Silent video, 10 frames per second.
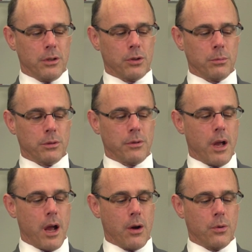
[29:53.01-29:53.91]
in terms of
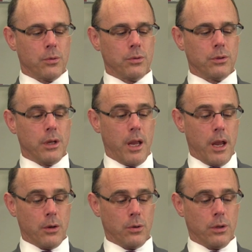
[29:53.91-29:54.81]
how to
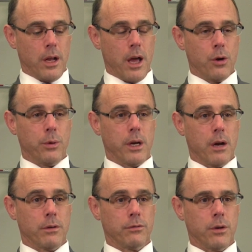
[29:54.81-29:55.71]
handle it, how to
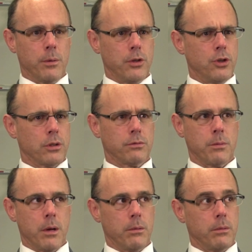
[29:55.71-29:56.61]
recover from it, just
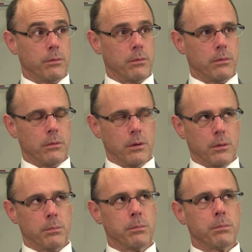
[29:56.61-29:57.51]
from a you know,